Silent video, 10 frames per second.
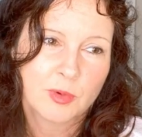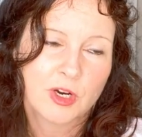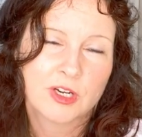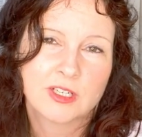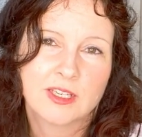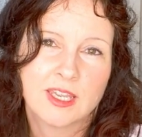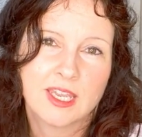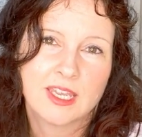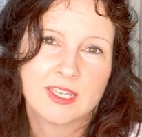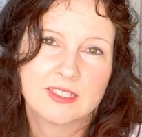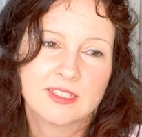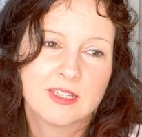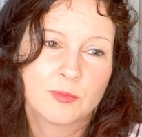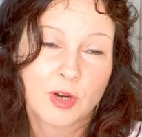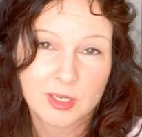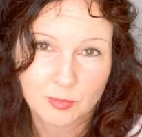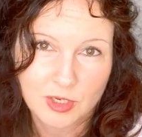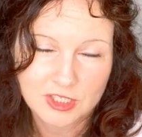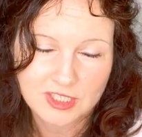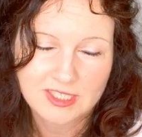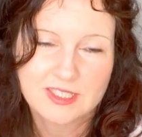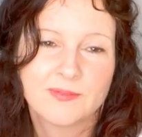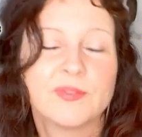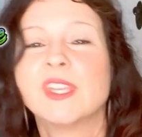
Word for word: Park, and Pride and Prejudice.